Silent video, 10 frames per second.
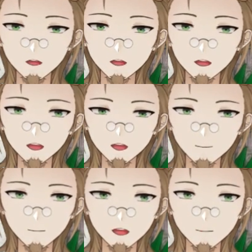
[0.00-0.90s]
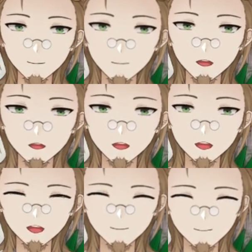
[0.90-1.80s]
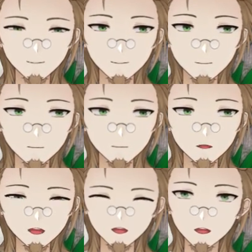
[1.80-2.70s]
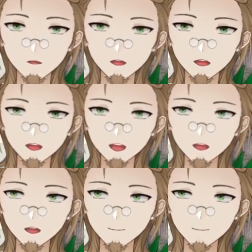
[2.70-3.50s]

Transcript: in that like character that was like